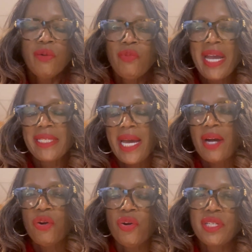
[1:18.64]
right now,
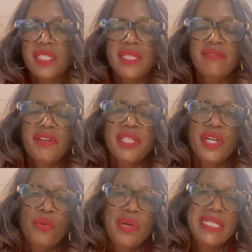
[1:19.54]
according to this video,
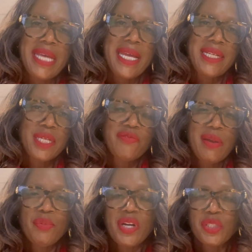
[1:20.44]
what date it is,
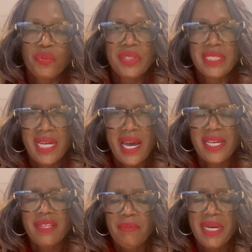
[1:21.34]
February
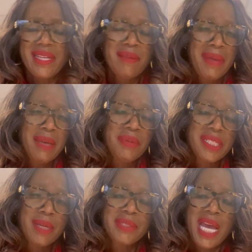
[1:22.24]
29th, but it may be
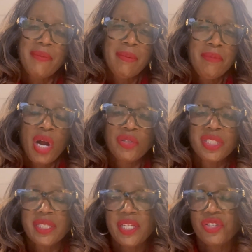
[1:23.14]
sometime in March
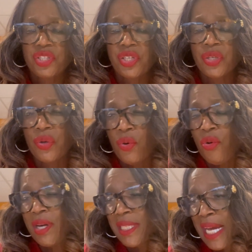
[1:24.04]
this year
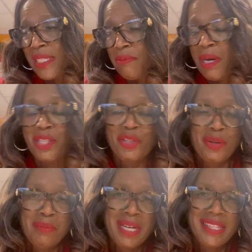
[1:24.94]
or next month or the
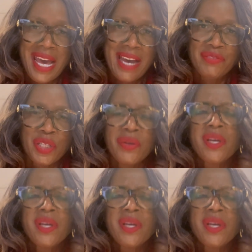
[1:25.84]
month after.